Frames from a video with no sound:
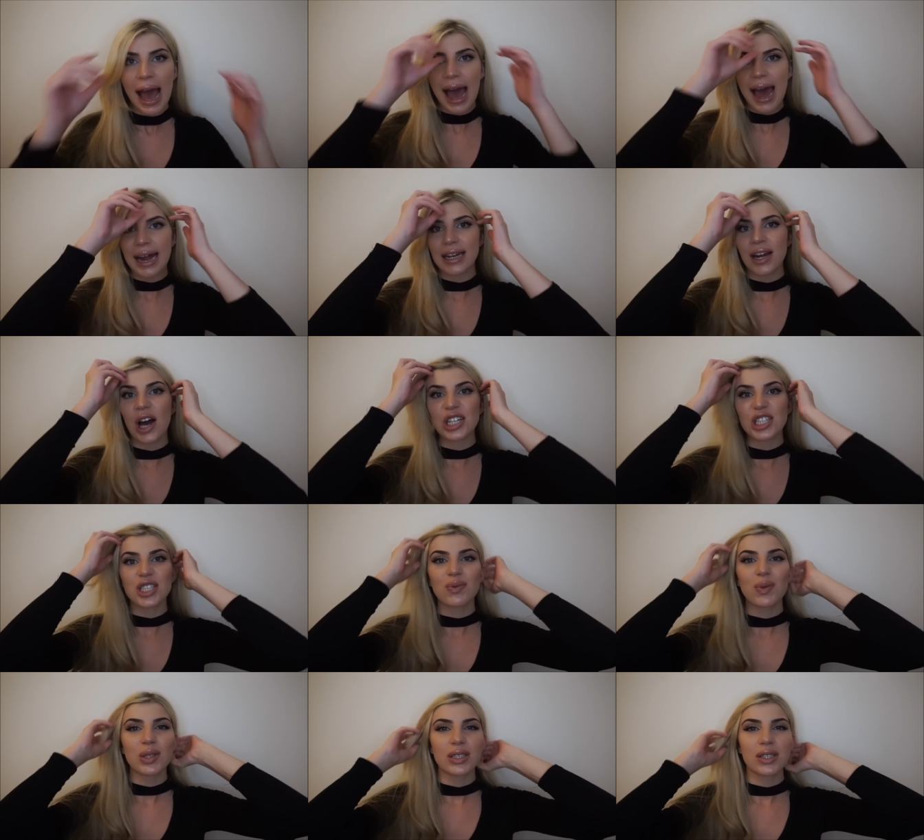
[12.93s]
and I
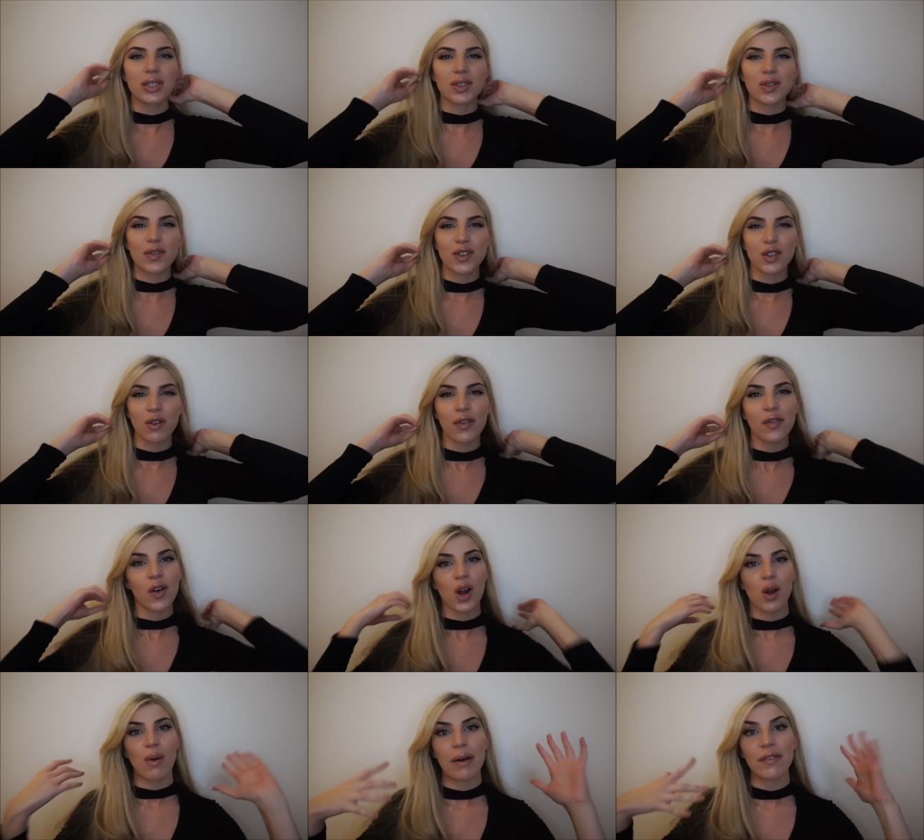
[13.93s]
just wanted to sort of do a
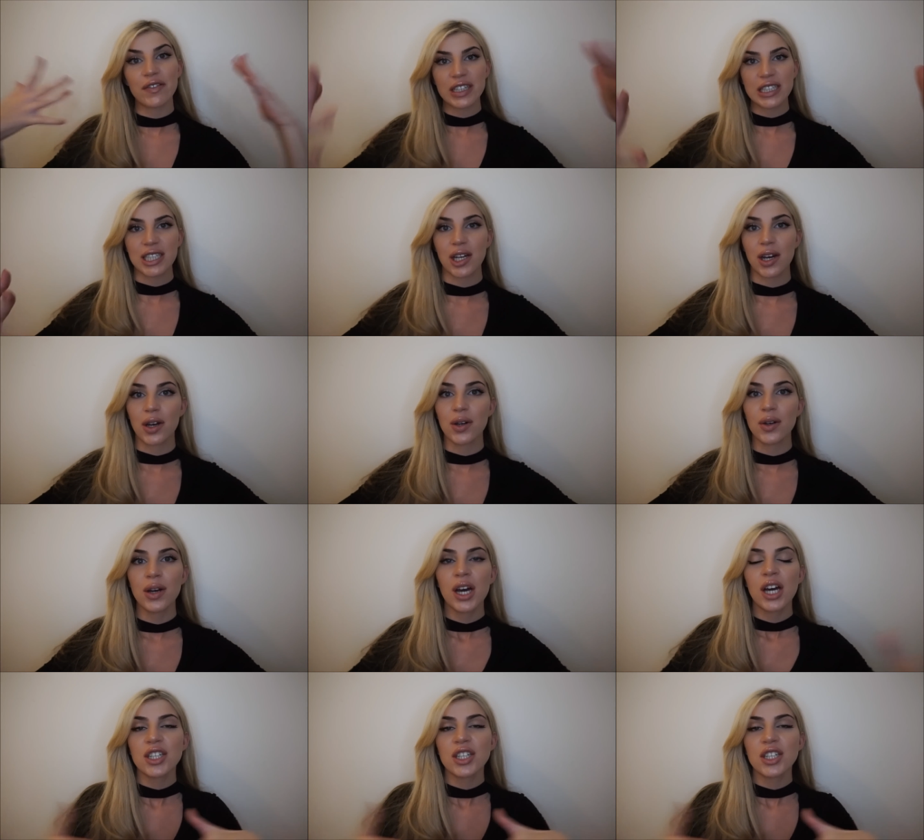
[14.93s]
follow-up video